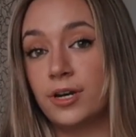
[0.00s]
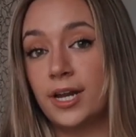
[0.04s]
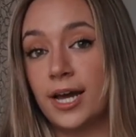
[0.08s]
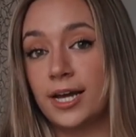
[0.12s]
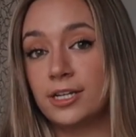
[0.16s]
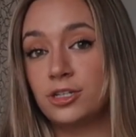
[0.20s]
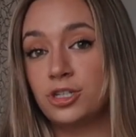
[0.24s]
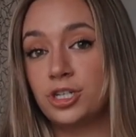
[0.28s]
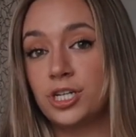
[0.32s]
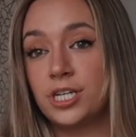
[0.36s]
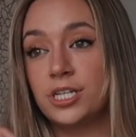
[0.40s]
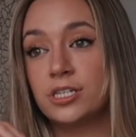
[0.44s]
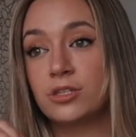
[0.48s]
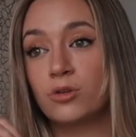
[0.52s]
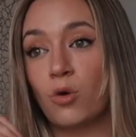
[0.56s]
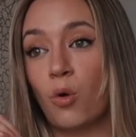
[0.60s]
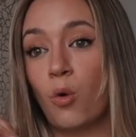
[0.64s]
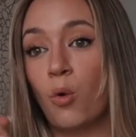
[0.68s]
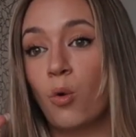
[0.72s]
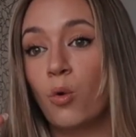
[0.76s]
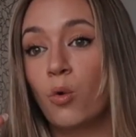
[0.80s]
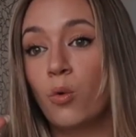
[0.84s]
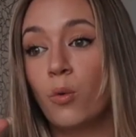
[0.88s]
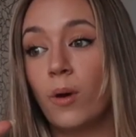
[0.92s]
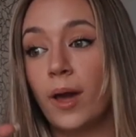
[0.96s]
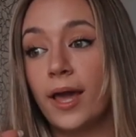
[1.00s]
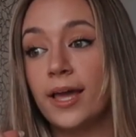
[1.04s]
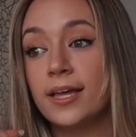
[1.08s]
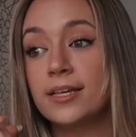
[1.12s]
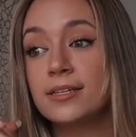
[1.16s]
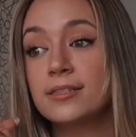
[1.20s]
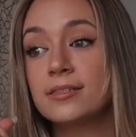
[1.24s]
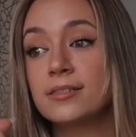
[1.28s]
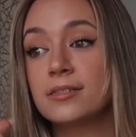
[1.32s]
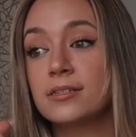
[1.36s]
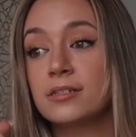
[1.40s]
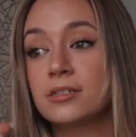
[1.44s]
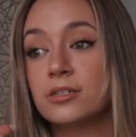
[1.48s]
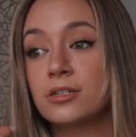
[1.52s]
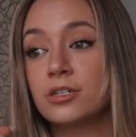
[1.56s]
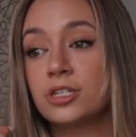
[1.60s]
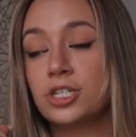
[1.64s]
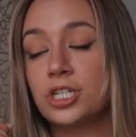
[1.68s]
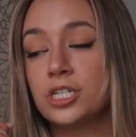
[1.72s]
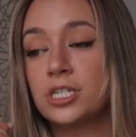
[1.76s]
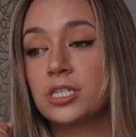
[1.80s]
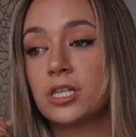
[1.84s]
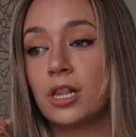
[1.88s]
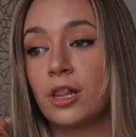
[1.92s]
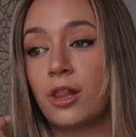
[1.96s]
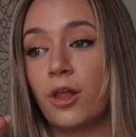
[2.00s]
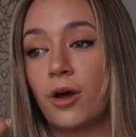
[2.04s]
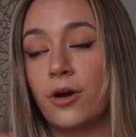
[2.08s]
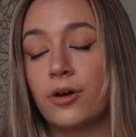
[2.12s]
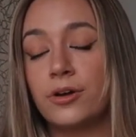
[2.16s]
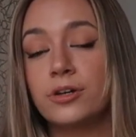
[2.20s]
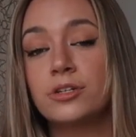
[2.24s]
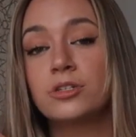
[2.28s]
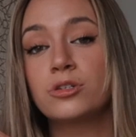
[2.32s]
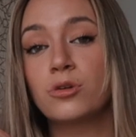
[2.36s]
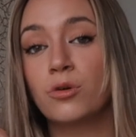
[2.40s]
and she's learned